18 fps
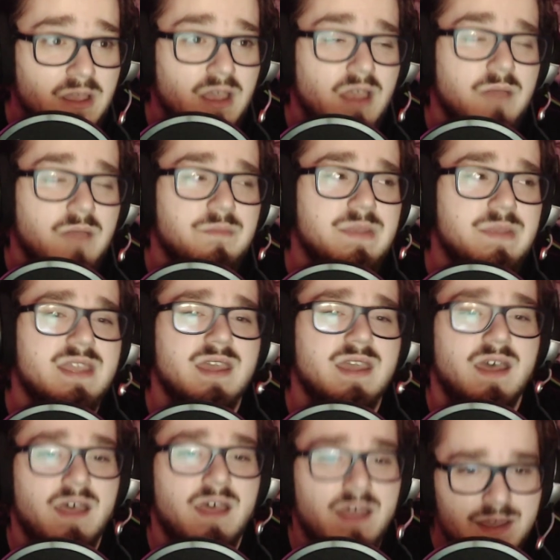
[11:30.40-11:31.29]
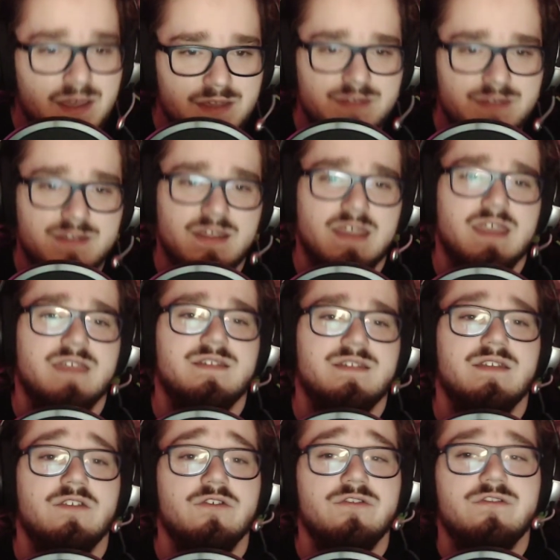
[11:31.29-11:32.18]
Because, like I
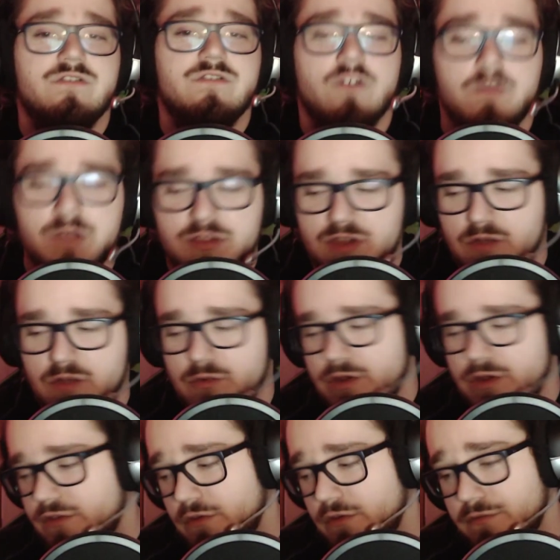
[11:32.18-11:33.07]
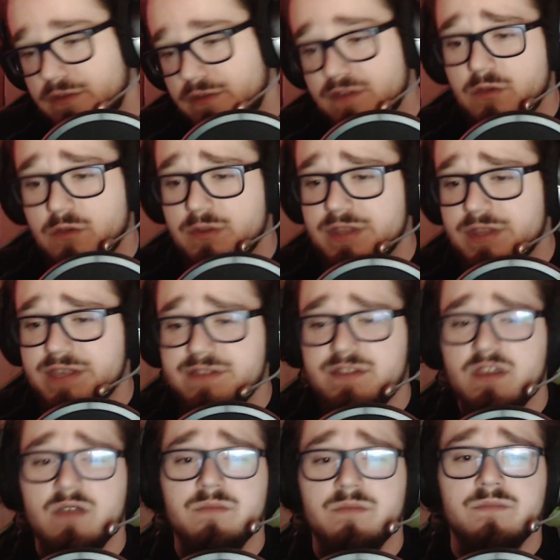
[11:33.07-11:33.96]
said, there's so much I want to do. Disco
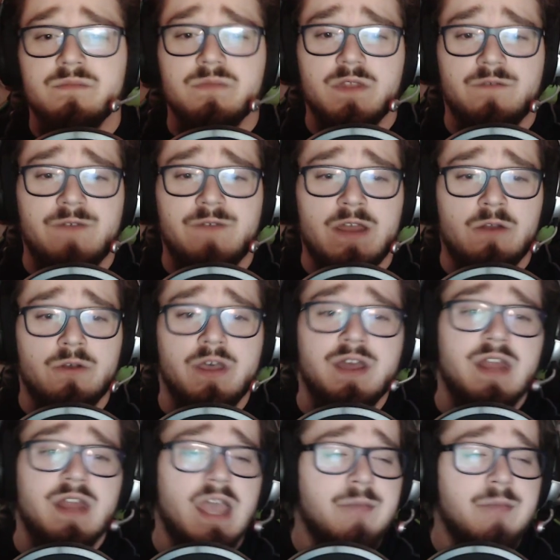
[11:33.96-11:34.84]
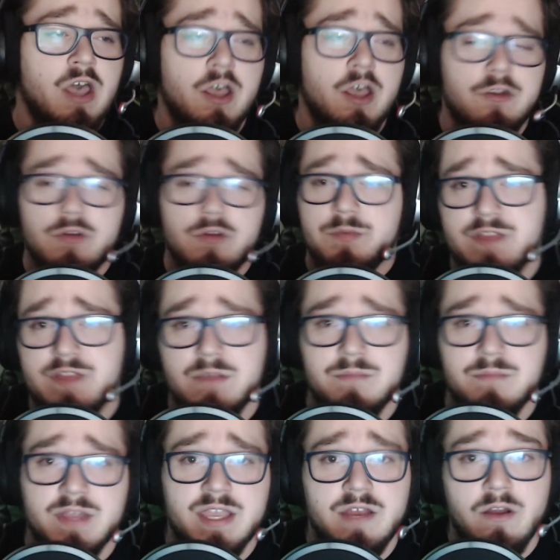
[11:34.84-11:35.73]
Elysium, the final cut, I'm 100%
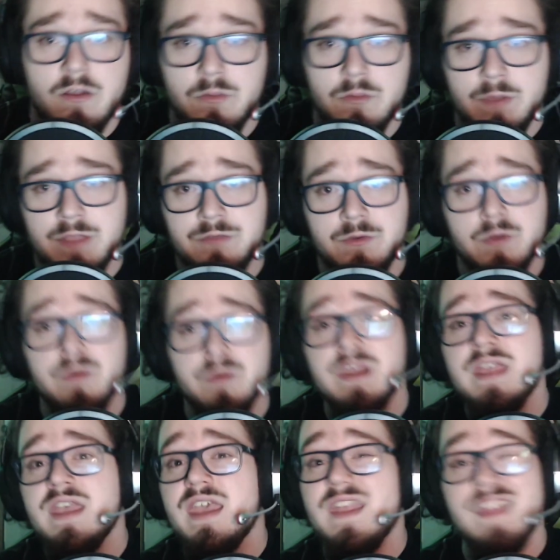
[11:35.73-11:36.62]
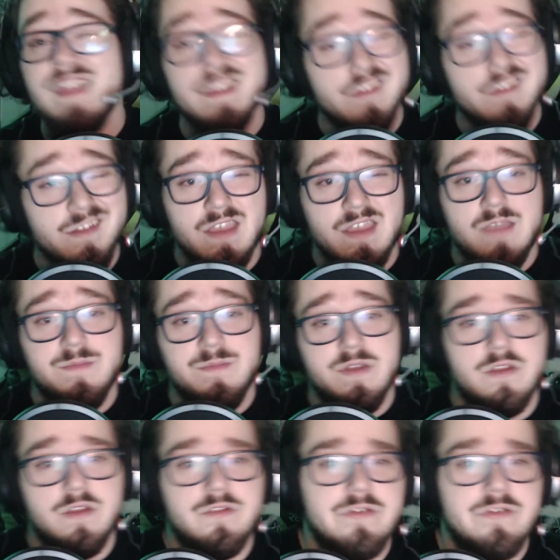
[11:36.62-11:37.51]
playing all the way through. And that's going to take me a
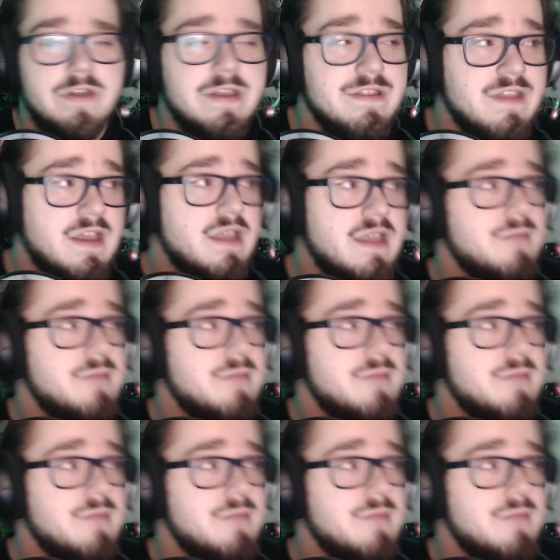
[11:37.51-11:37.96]
good chunk of time.